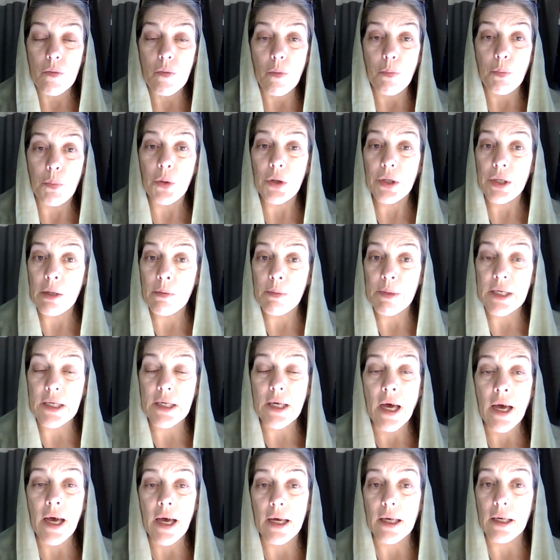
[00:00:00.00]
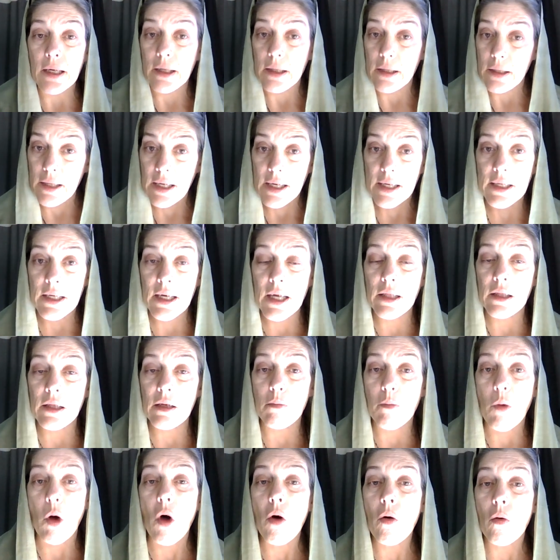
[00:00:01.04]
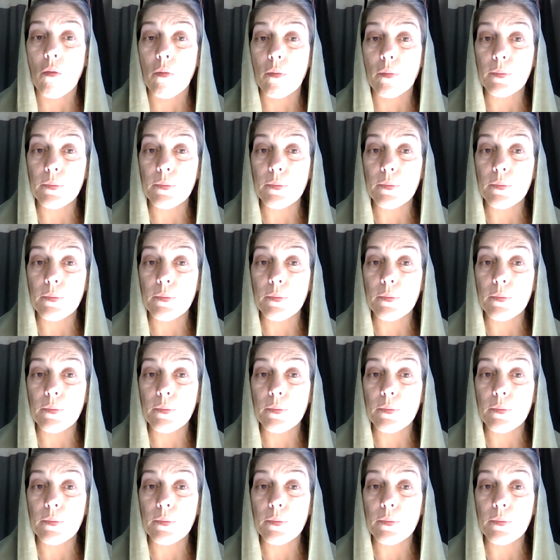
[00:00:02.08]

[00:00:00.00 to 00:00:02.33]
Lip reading: put them aside. They sent them home.